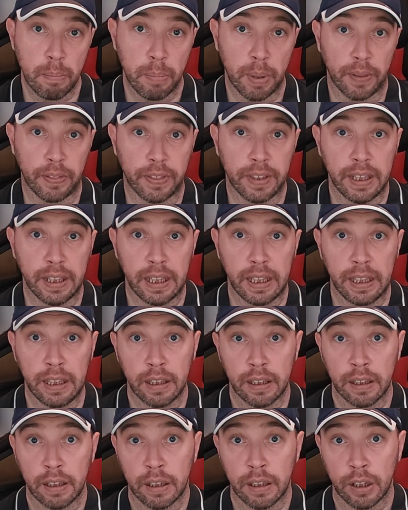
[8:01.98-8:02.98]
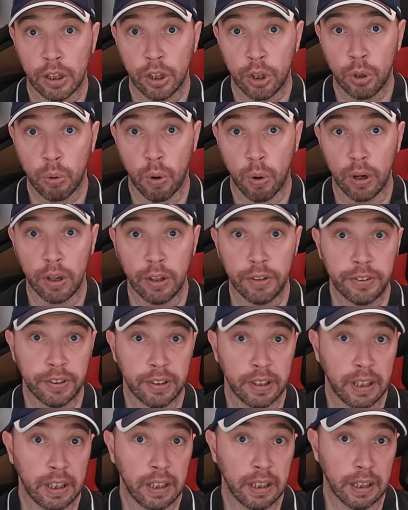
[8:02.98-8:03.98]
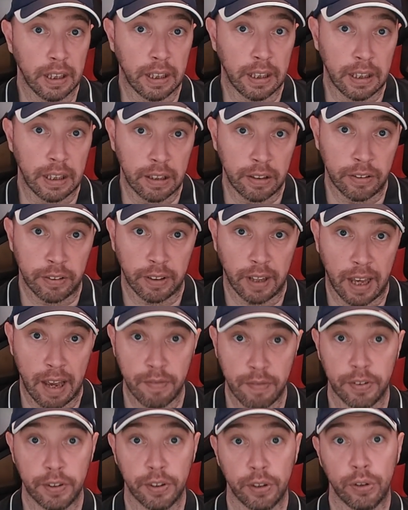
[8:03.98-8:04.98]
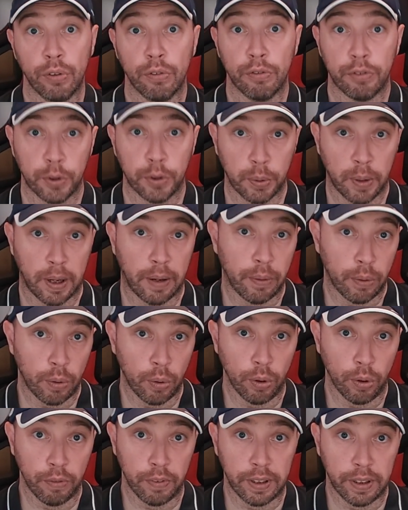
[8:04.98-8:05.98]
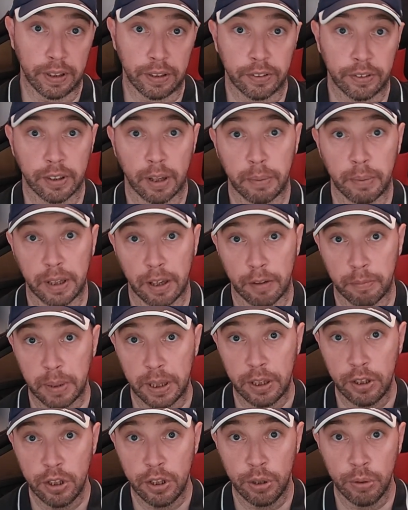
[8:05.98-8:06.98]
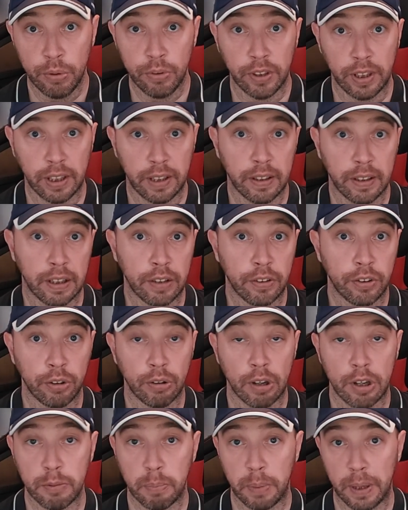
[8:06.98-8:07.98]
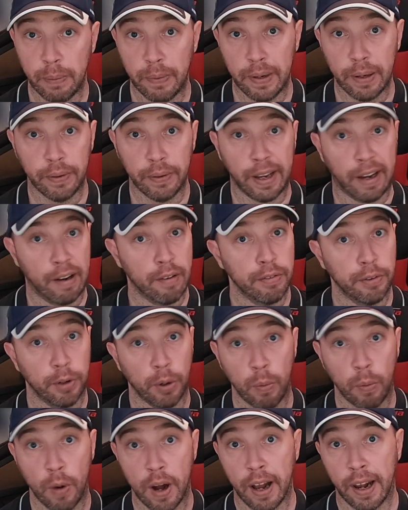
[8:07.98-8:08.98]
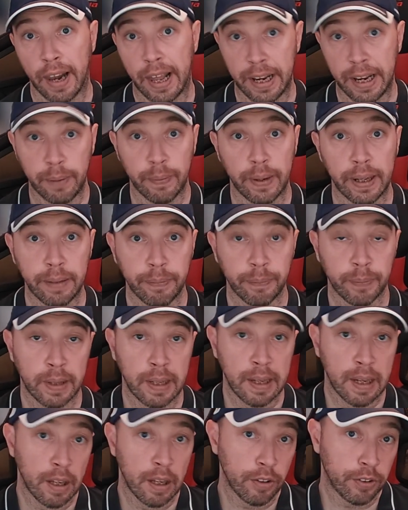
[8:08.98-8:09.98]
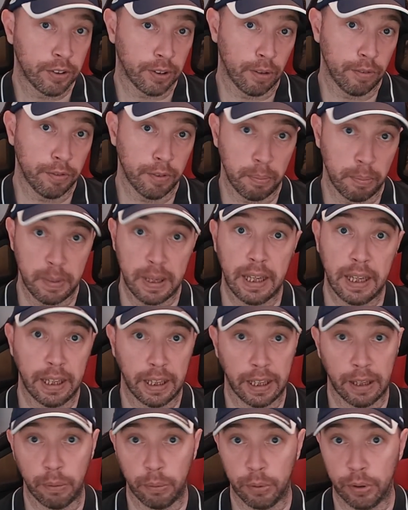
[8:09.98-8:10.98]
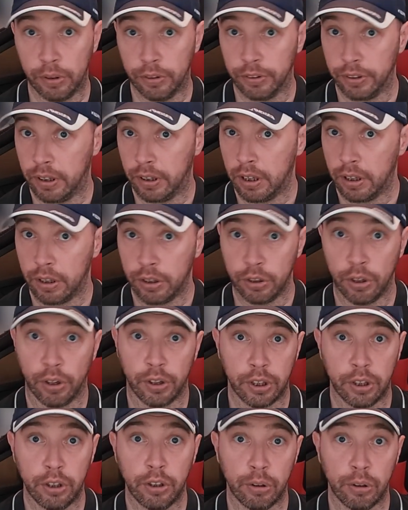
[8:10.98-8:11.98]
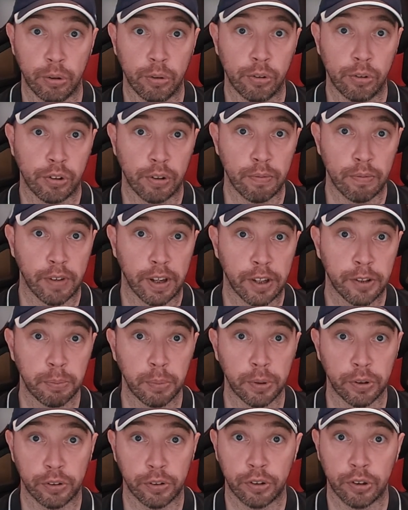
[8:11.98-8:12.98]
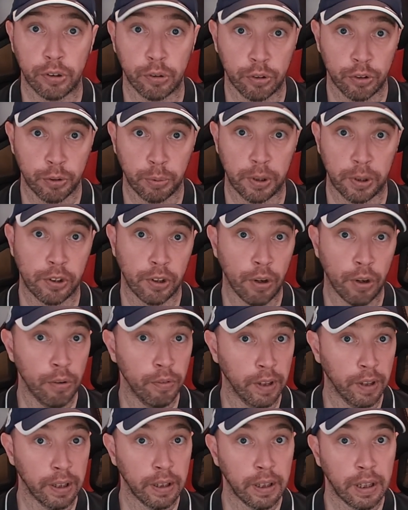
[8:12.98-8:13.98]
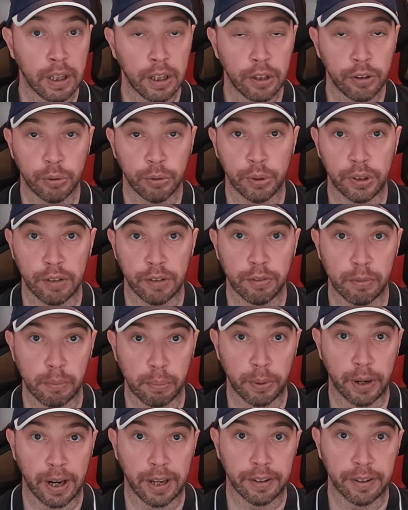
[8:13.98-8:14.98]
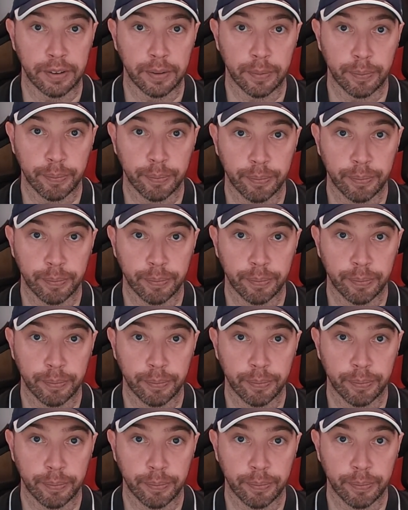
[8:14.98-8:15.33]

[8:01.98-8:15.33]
But the quality is evident throughout all of these. I mean, I've been using this USB wheel now for a while anyway, so for me it was not a huge investment to switch over to a different brand.